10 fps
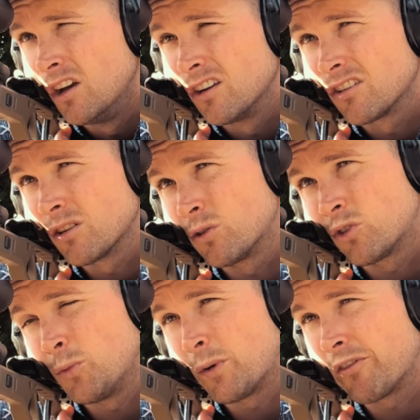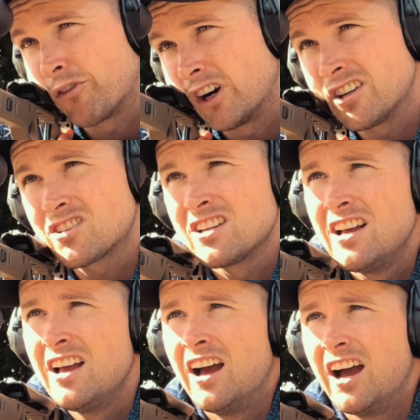So it's super fresh.
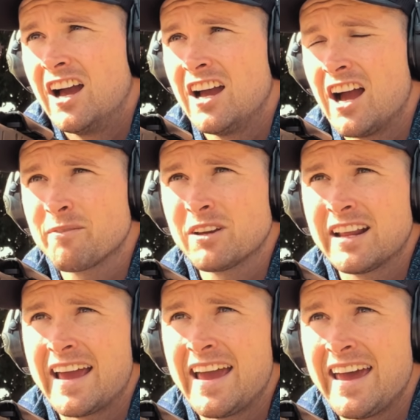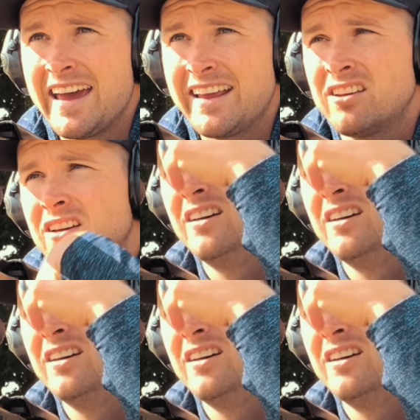Uh, I'm gonna add,